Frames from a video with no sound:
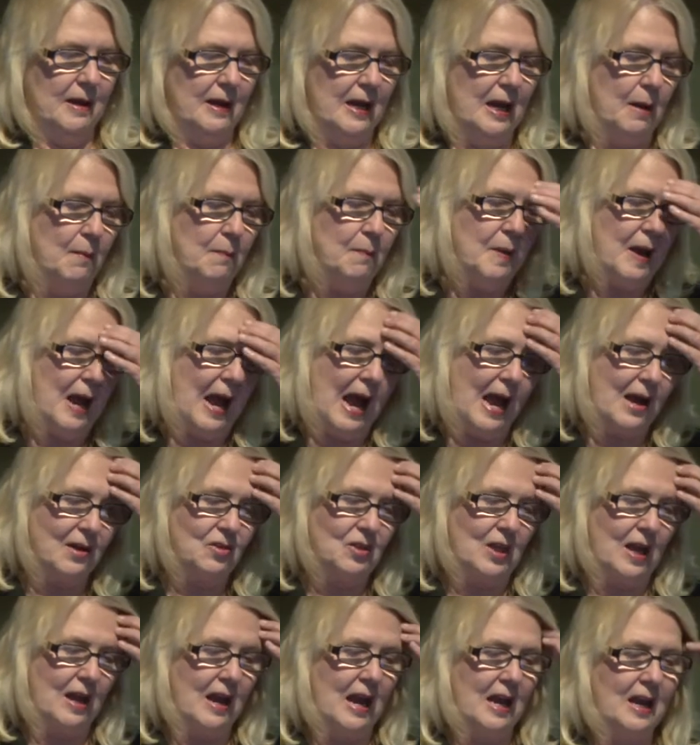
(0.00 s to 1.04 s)

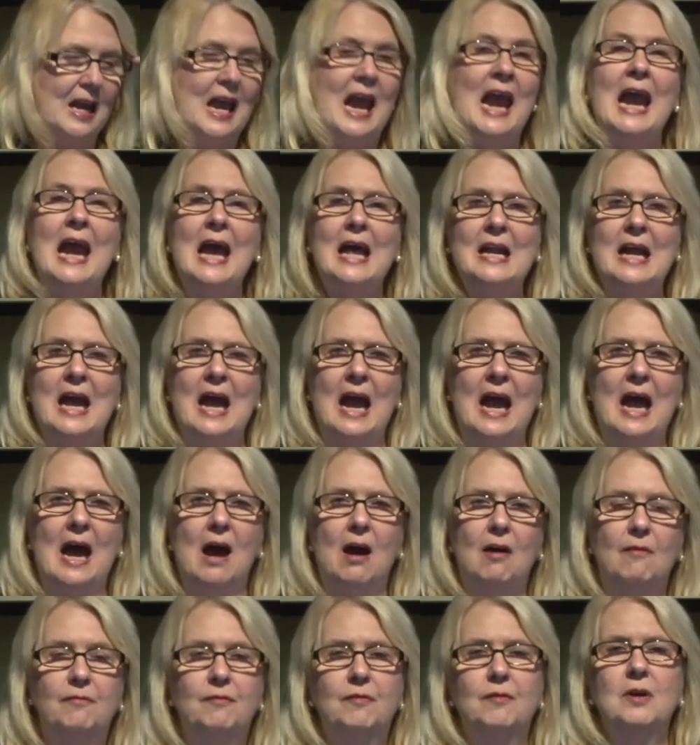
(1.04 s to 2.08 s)
impact they can
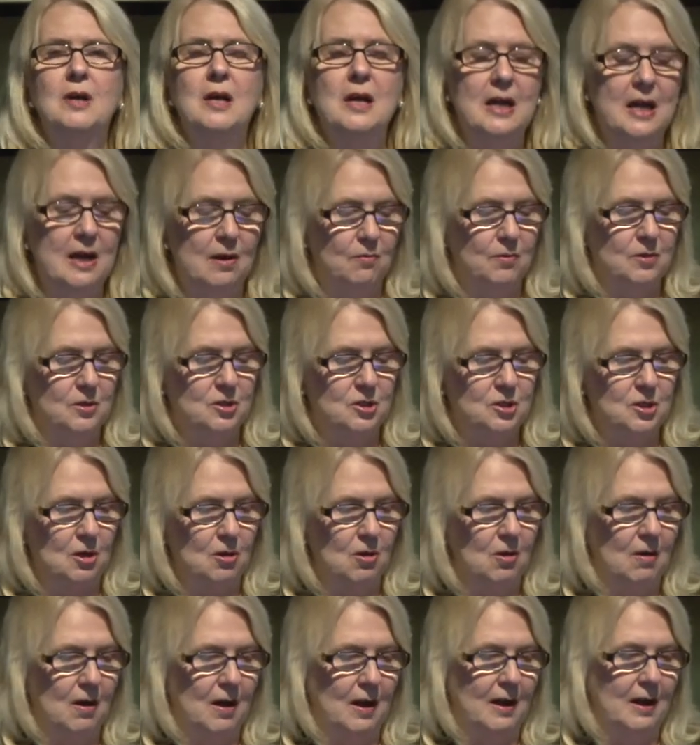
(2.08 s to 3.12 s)
have, it was
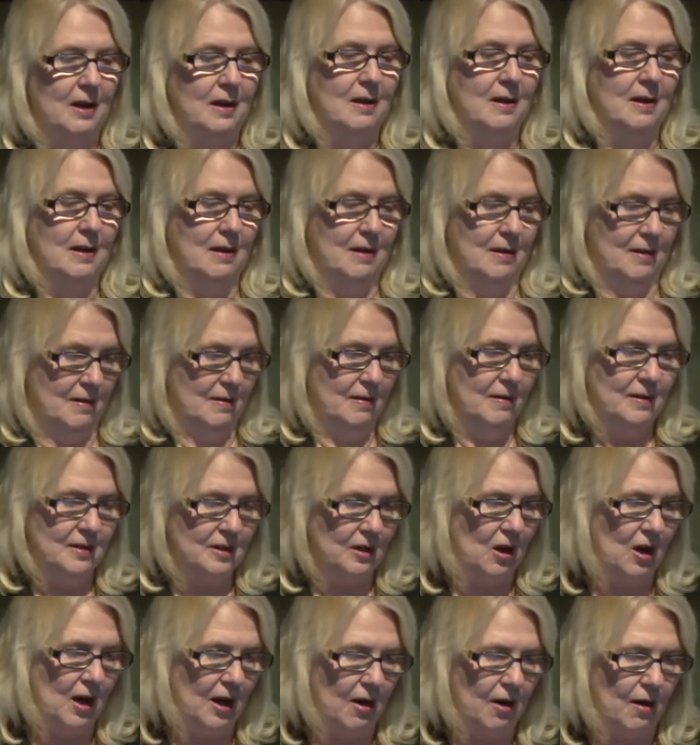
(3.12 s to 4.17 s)
certainly
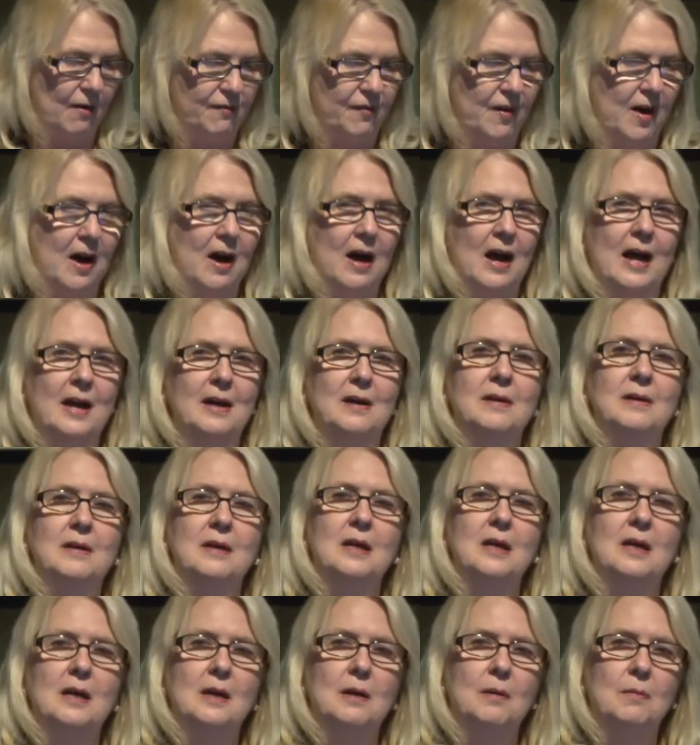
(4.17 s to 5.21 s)
clarified
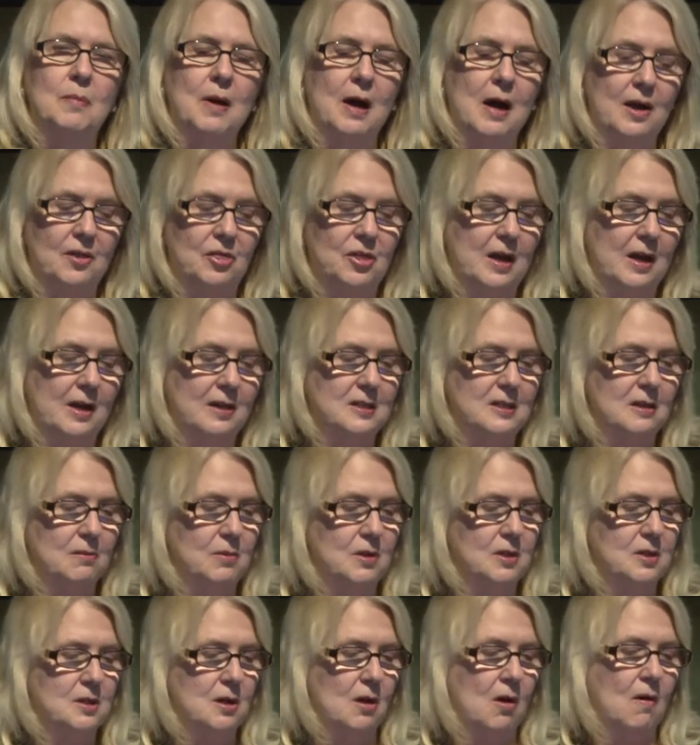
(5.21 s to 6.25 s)
by things that
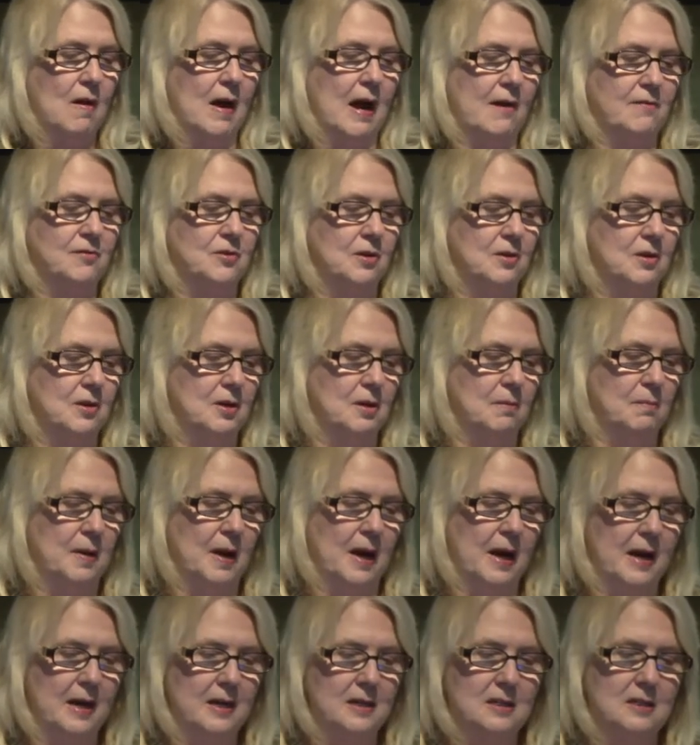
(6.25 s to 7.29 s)
we saw after the
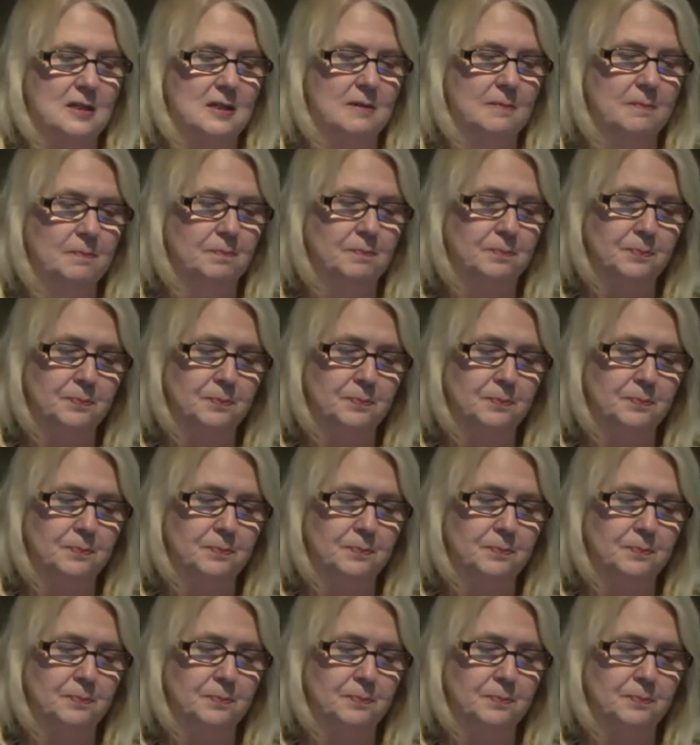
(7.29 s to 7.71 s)
debates.